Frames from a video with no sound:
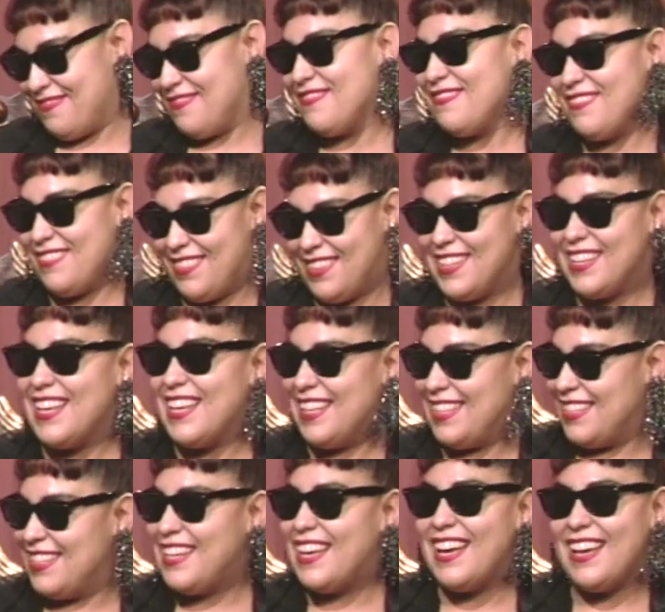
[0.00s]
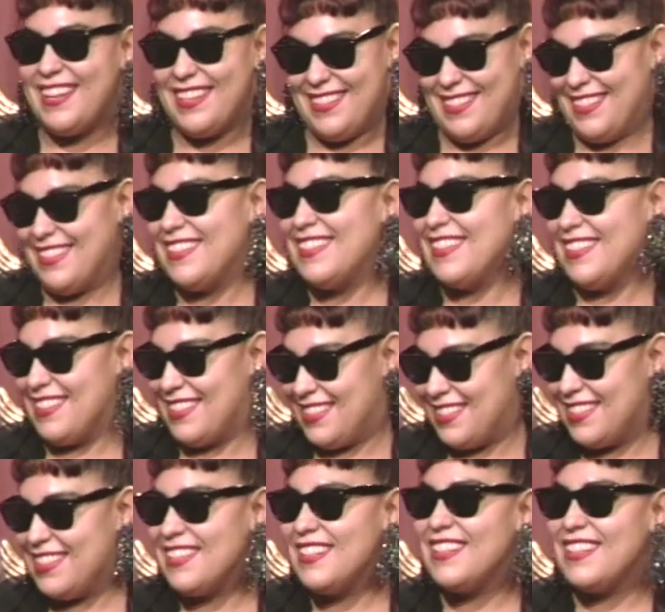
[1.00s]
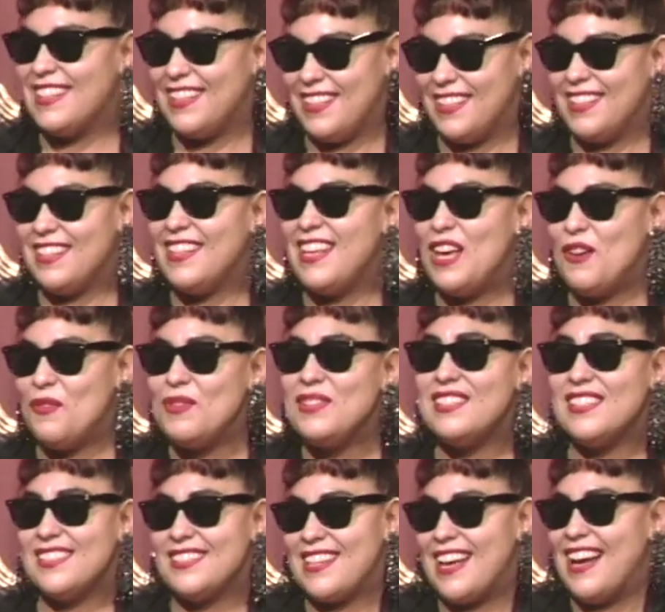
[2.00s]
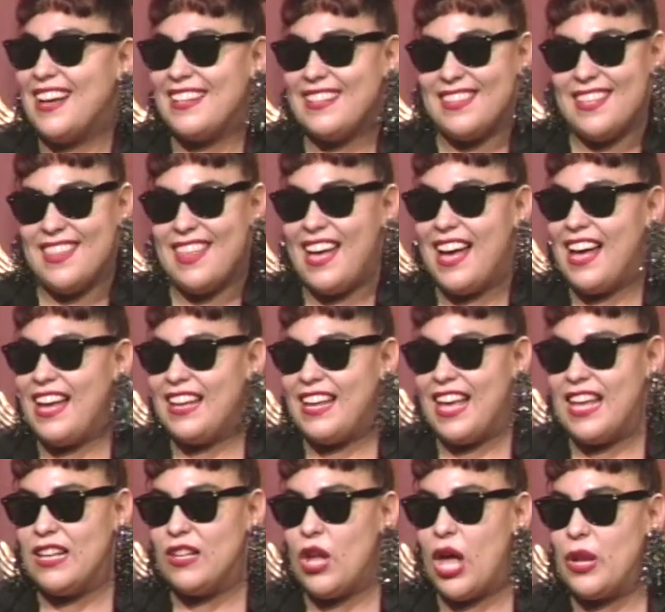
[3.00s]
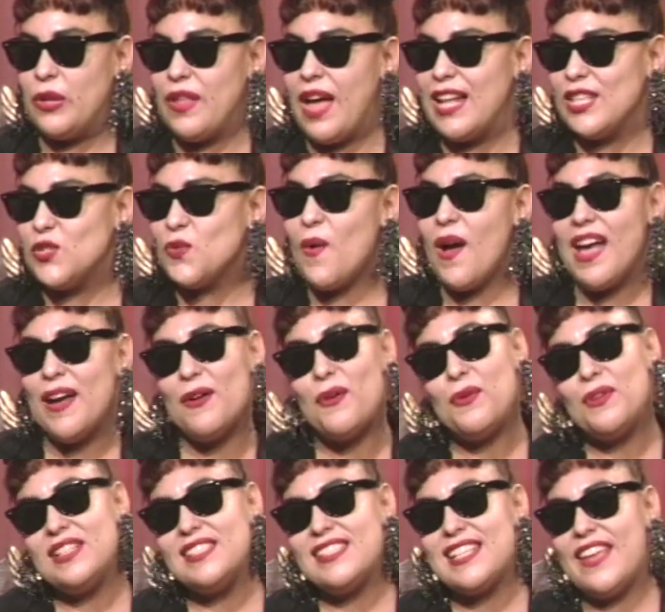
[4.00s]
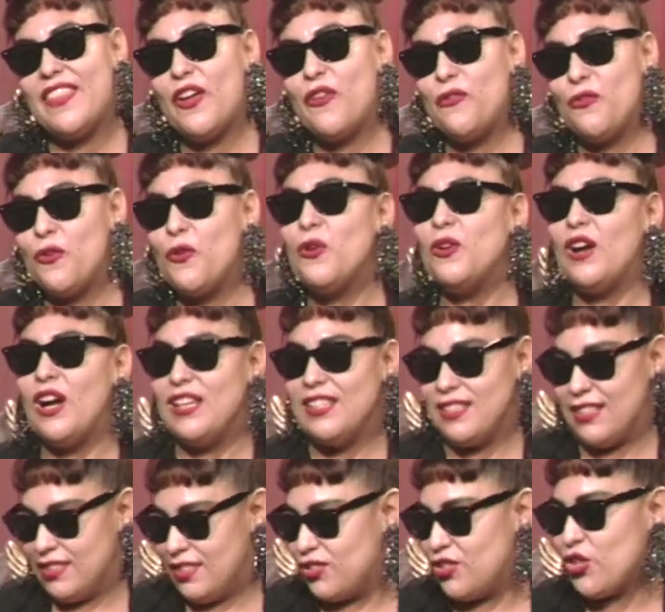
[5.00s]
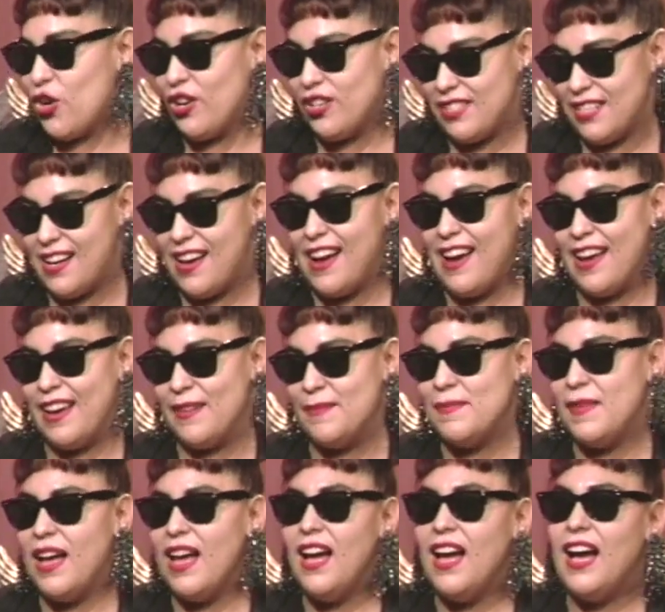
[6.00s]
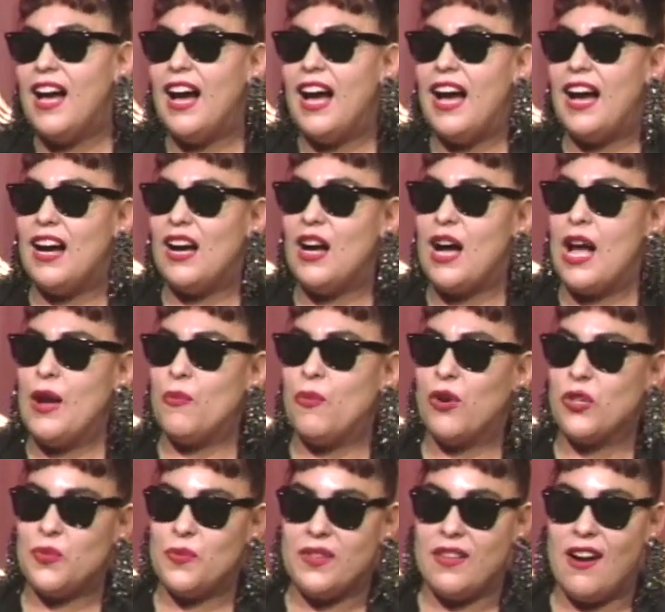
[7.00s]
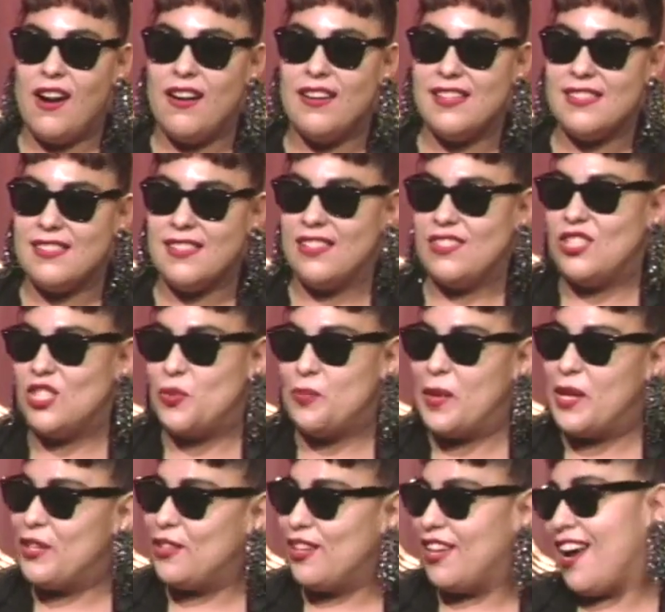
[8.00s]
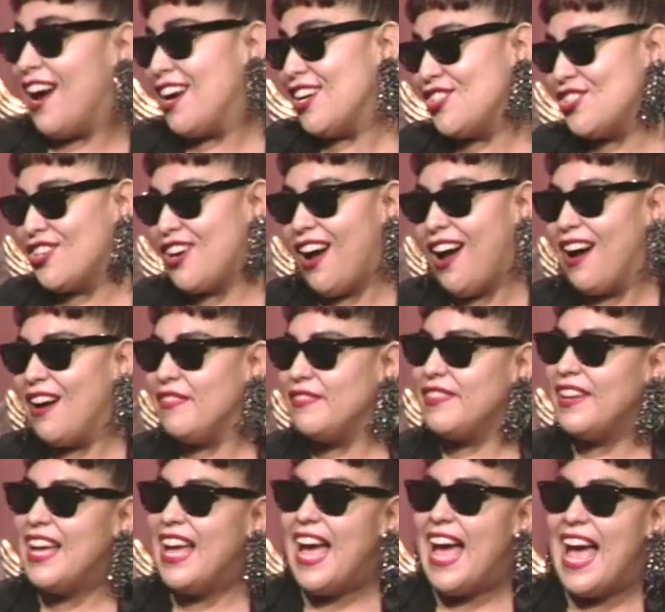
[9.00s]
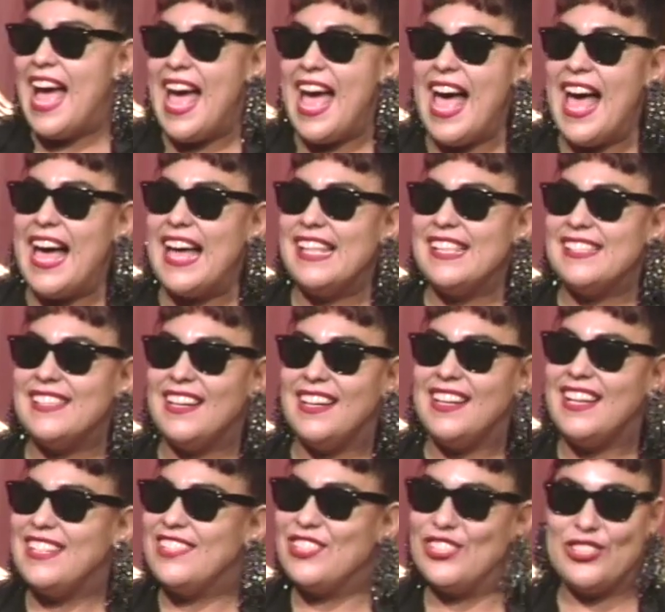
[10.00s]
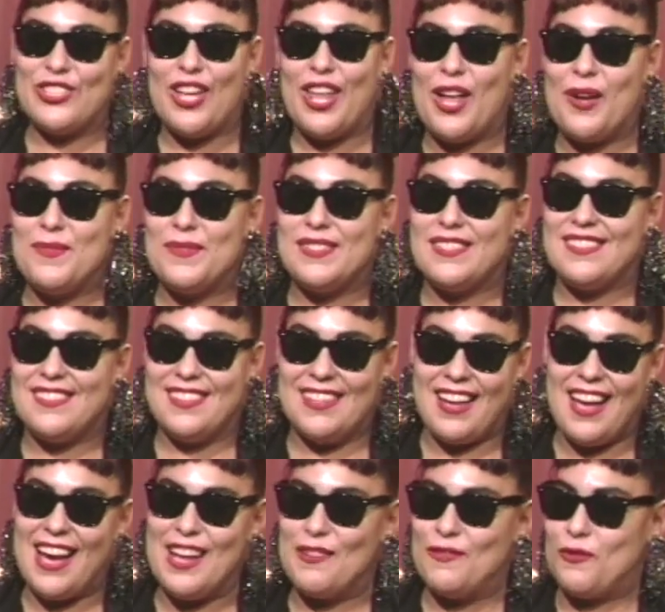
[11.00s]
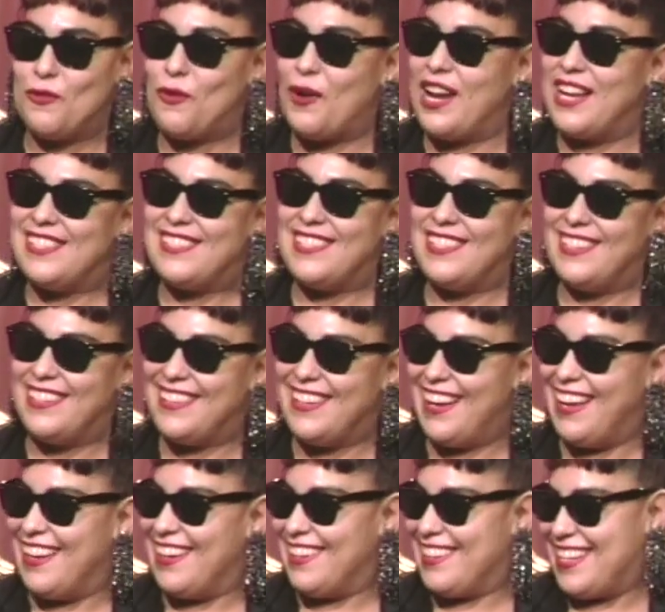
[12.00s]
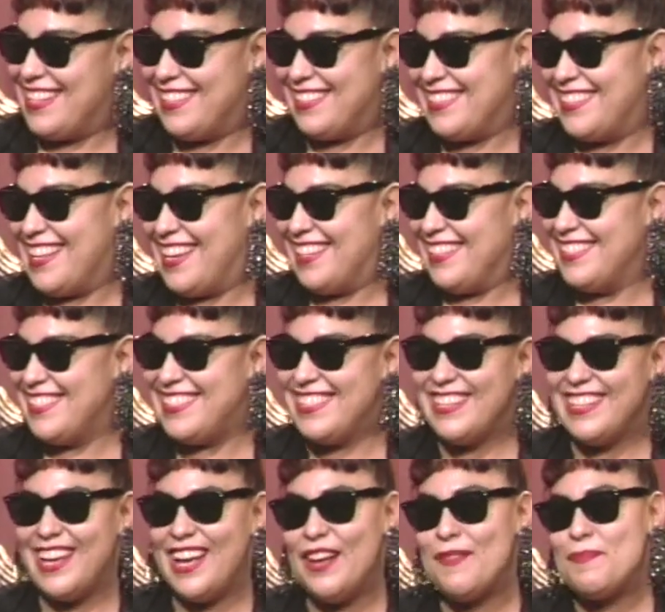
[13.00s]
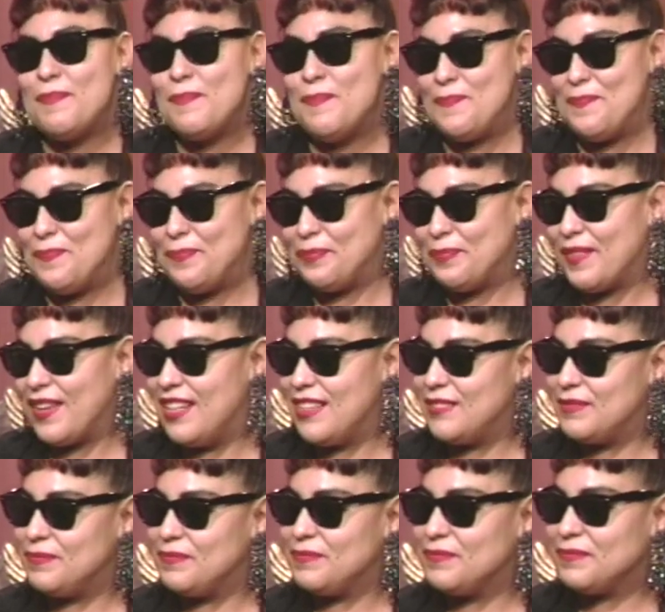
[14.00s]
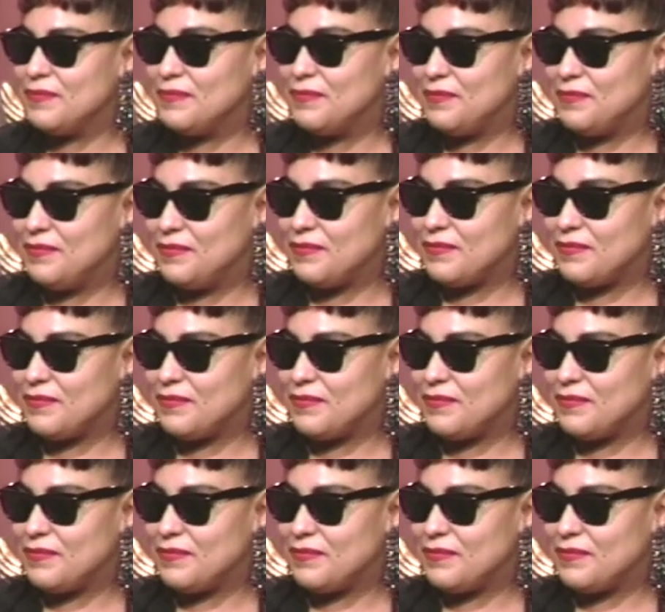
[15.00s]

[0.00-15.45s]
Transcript: presented yeah. and, and, the work that you've done it was exactly that and and that's why i only stayed there for a, a short time uh, I worked with artists such as Peter Liashkov, and uh, he just thought I was kind of crazy uh, in a sense. But but in a way, did